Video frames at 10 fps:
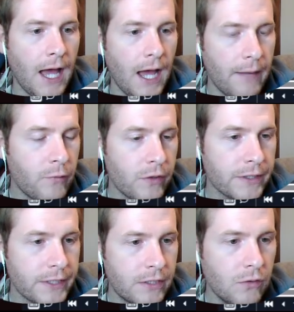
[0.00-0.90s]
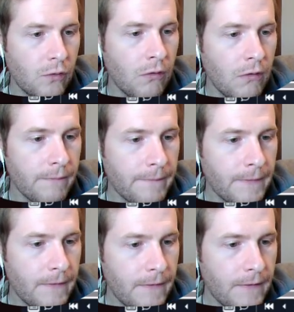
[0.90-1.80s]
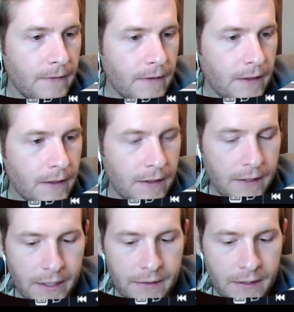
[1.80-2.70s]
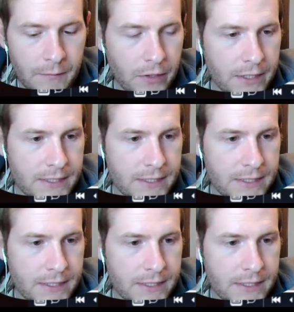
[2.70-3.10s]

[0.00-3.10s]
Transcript: I'm really cool. And I think I'm going to